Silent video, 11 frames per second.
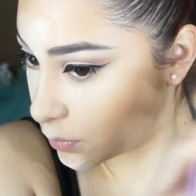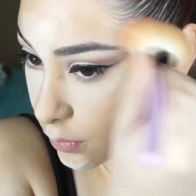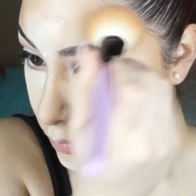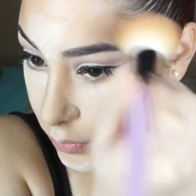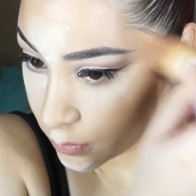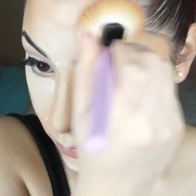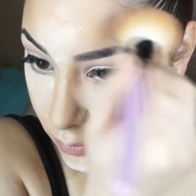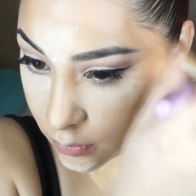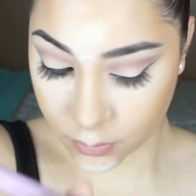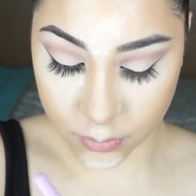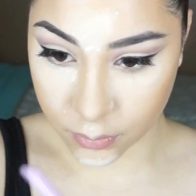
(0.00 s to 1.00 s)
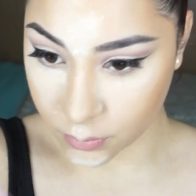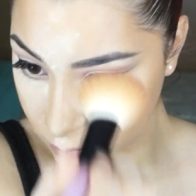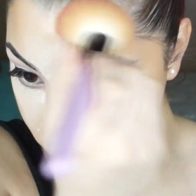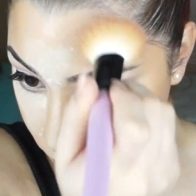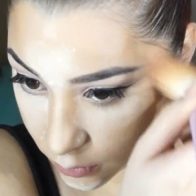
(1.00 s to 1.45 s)
Um, my cheekbones,
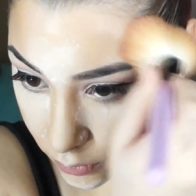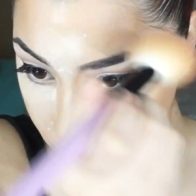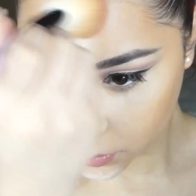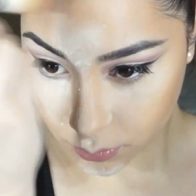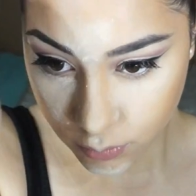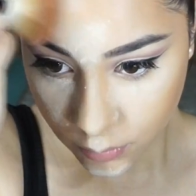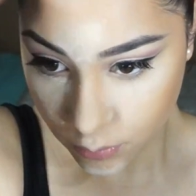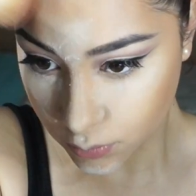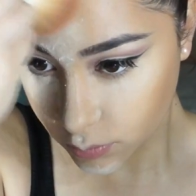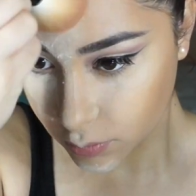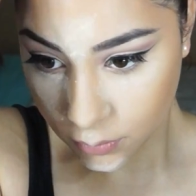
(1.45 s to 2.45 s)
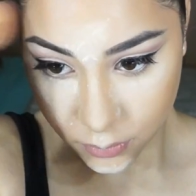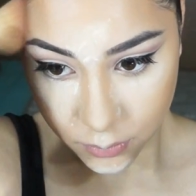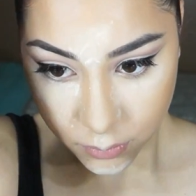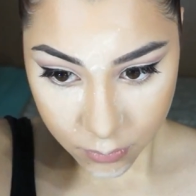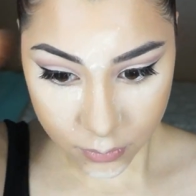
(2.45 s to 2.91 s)
my temples,
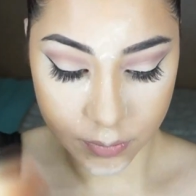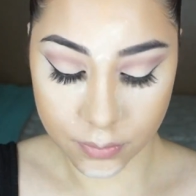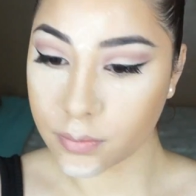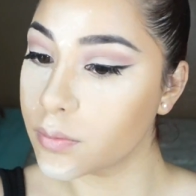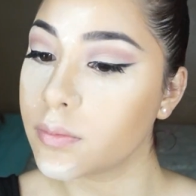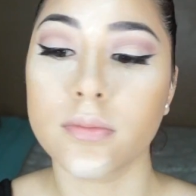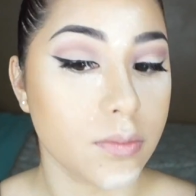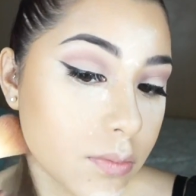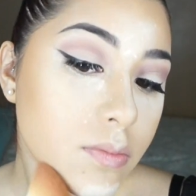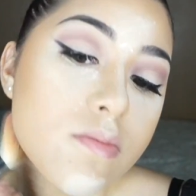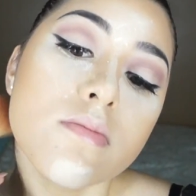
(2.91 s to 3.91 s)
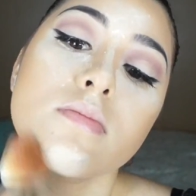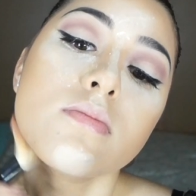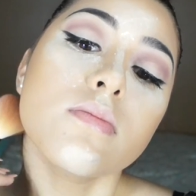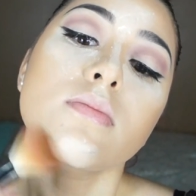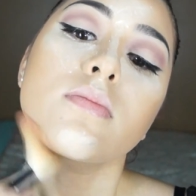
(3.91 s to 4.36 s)
pretty much the perimeters
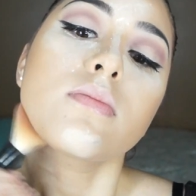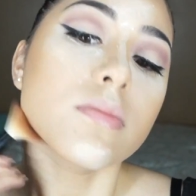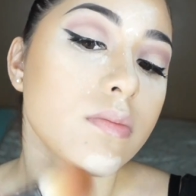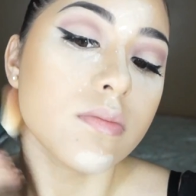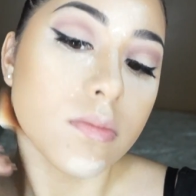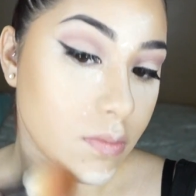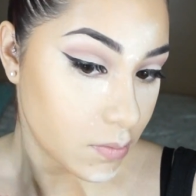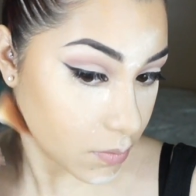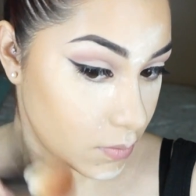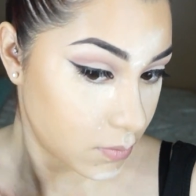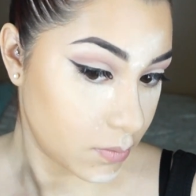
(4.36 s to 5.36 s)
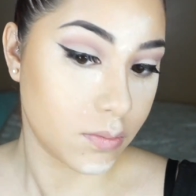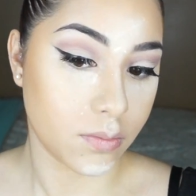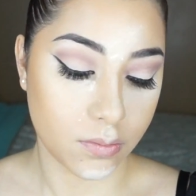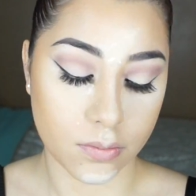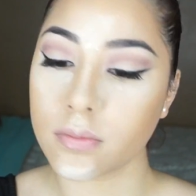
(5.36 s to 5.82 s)
of my face and my
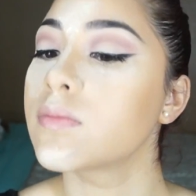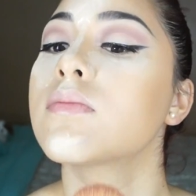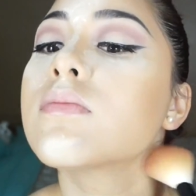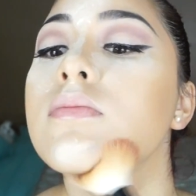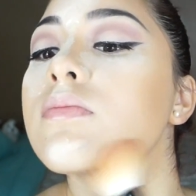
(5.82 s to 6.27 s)
jawbone.